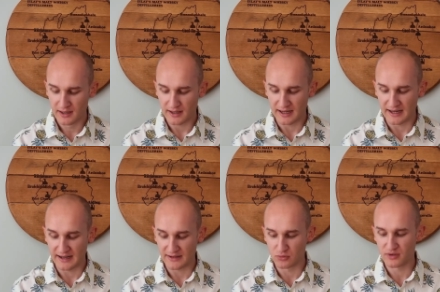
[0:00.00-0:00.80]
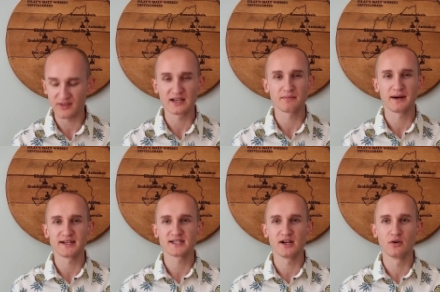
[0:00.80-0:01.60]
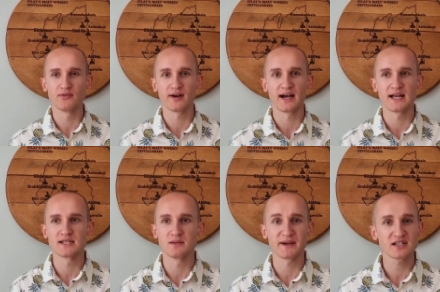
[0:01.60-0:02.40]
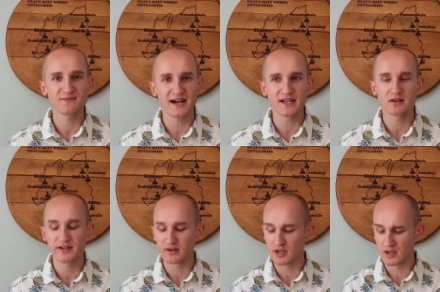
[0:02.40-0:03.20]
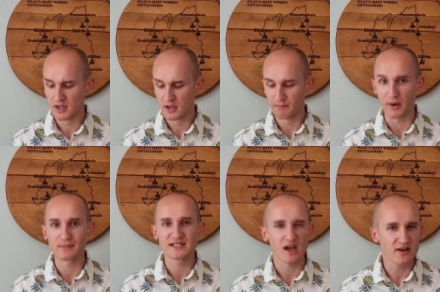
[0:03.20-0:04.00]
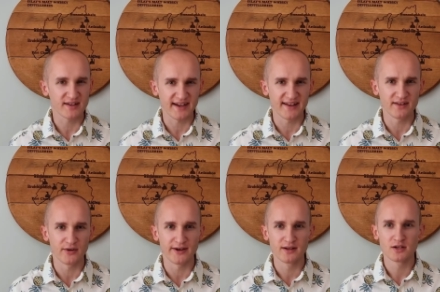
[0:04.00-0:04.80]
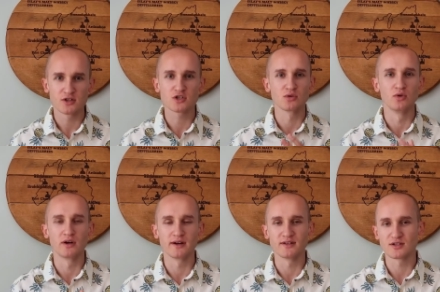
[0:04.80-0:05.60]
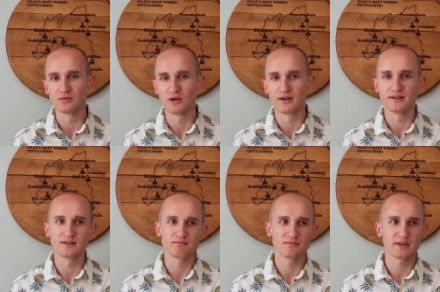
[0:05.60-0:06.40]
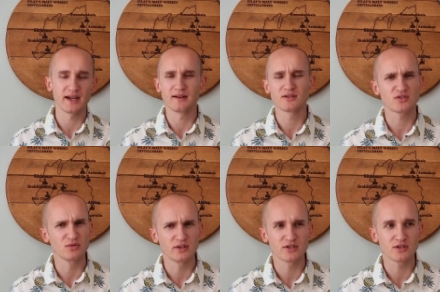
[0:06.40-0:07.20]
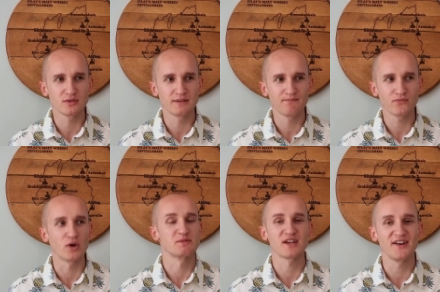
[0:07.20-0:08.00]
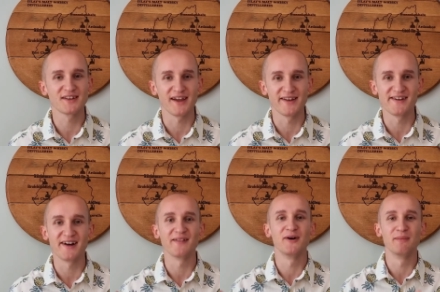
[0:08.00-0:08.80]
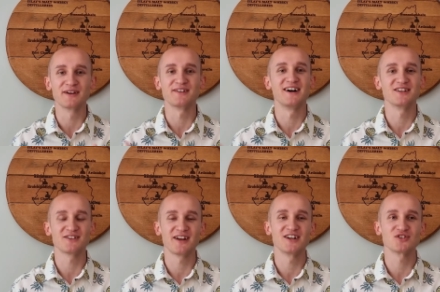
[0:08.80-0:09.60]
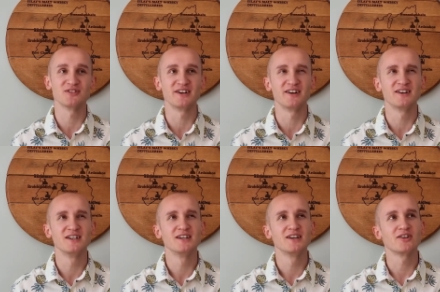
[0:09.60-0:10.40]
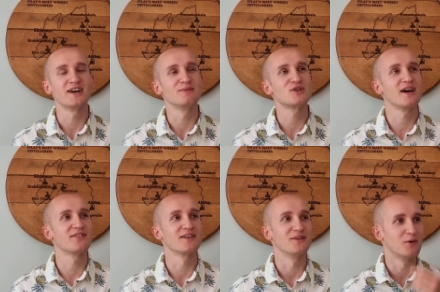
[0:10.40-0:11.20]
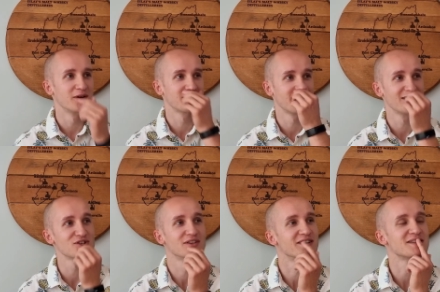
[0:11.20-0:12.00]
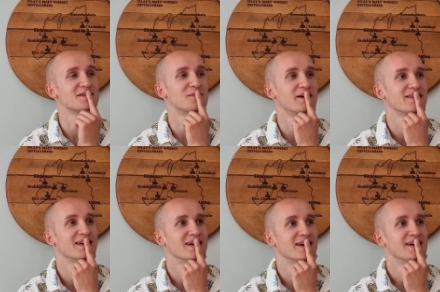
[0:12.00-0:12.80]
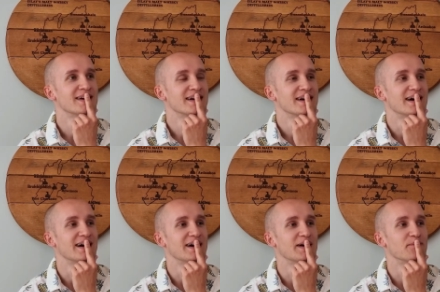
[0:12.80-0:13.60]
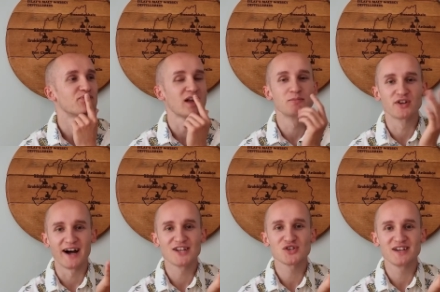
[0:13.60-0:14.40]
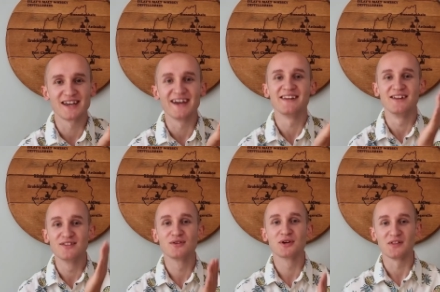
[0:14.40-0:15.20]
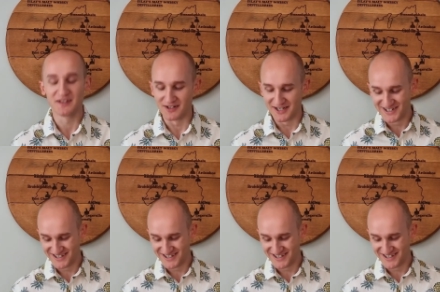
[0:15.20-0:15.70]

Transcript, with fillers: I don't think myself as the biggest fan of Caol Ila, but I'm starting to get into it slower and slower and uh, slower and slower. No, I'm starting to get into it a little bit gradually or gra I'm trying to think of the word. Gradually isn't a word. Um, I'm gradually getting into Caol Ila.